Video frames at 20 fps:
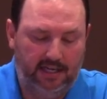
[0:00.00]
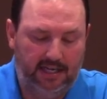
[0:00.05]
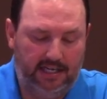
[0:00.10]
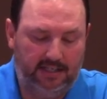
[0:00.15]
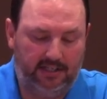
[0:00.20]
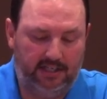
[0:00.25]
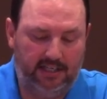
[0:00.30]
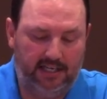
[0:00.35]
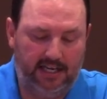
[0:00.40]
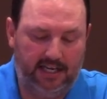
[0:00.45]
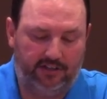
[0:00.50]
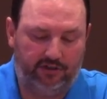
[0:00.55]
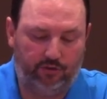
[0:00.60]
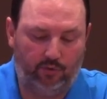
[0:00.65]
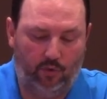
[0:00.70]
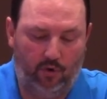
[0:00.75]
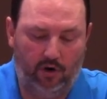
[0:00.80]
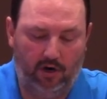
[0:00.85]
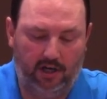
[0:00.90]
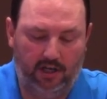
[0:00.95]
as he hath
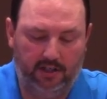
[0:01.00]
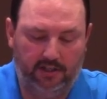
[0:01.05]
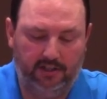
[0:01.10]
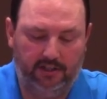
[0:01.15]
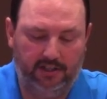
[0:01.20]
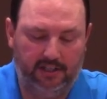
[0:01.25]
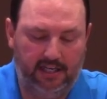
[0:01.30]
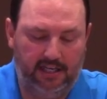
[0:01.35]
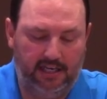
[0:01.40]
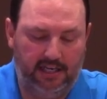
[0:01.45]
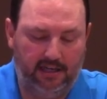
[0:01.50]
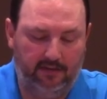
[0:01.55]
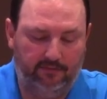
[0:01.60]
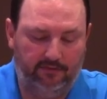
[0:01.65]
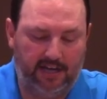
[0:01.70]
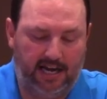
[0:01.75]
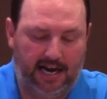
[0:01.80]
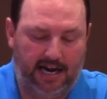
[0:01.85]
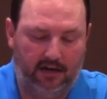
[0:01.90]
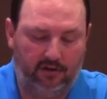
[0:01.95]
sworn unto thee,
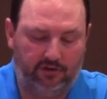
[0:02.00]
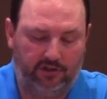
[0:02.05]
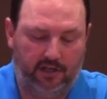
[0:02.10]
if thou